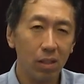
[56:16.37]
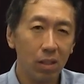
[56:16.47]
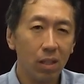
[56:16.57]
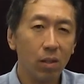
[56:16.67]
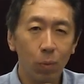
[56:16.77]

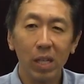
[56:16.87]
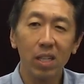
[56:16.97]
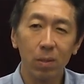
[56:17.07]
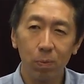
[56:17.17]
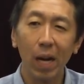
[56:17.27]
in, in, a way
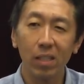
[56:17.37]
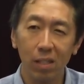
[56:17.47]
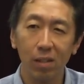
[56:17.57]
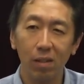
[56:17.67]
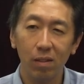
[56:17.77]
that's
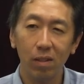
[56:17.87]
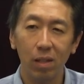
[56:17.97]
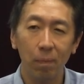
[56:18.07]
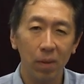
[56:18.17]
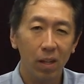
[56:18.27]
practical.
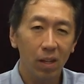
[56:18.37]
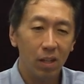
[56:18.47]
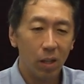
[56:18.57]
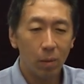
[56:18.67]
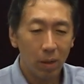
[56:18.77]
Um,
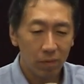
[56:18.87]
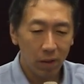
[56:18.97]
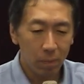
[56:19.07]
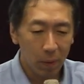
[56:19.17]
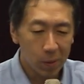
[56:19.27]
oh, my
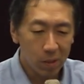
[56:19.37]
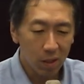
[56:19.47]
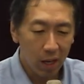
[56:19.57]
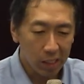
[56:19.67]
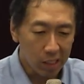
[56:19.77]
friend
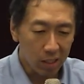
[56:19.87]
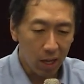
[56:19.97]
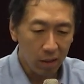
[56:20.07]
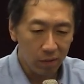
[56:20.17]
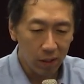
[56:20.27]
Percy Liang at
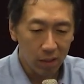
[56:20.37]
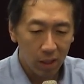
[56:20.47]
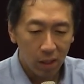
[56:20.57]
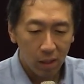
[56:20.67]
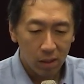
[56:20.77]
Stanford,
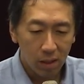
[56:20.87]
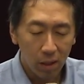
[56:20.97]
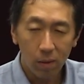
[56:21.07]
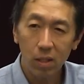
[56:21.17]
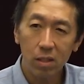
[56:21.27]
you
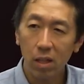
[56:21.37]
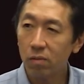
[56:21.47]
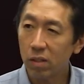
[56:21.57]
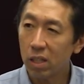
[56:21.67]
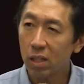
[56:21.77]
know, he's
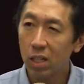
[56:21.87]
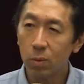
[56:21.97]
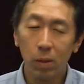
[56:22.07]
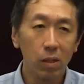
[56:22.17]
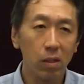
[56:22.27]
done really
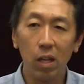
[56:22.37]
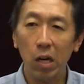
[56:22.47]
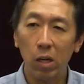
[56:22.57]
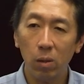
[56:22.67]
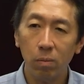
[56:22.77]
nice work on
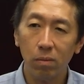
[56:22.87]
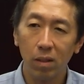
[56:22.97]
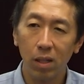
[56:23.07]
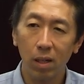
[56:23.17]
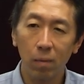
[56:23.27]
HELM,
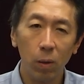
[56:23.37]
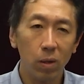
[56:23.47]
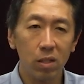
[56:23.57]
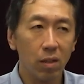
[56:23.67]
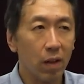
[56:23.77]
um,
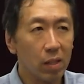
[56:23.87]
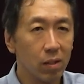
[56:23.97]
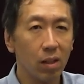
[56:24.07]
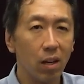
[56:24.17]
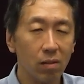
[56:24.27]
holistic
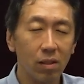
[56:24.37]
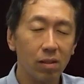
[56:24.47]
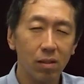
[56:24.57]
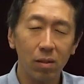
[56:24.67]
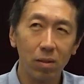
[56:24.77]
evaluation.
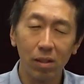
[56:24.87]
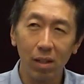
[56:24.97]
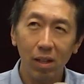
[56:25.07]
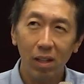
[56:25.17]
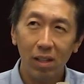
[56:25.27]
So it's like
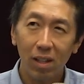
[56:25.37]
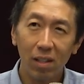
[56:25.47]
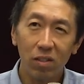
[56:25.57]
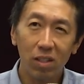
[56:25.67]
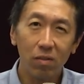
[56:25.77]
a
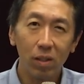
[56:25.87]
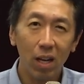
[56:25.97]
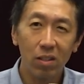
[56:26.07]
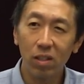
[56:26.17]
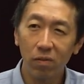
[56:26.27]
hundred, she wrote
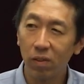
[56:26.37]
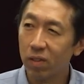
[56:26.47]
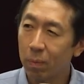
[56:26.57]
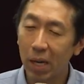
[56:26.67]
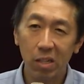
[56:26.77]
a
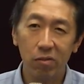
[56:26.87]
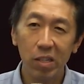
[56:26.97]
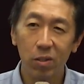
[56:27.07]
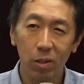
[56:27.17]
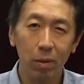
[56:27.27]
150 page
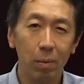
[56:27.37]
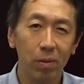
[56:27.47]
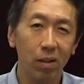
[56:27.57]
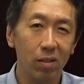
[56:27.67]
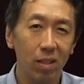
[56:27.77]
research
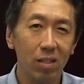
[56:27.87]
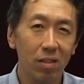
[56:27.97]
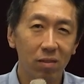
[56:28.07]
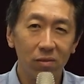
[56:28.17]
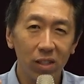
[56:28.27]
paper on
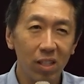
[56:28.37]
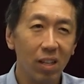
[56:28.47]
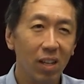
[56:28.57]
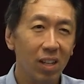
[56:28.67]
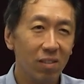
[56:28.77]
this,
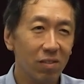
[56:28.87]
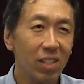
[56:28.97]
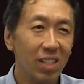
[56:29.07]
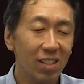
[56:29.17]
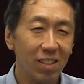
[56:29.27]
really,
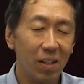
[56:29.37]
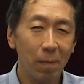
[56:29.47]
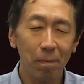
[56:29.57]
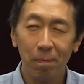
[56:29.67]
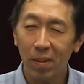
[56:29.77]
really
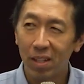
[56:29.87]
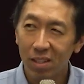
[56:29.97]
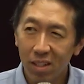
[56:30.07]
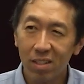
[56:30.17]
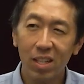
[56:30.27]
um,
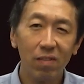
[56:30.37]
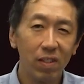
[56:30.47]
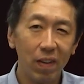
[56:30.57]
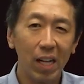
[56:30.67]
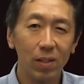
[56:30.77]
in depth
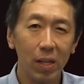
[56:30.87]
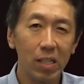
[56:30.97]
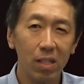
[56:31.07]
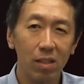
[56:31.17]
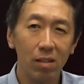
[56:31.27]

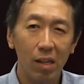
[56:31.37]
evaluation.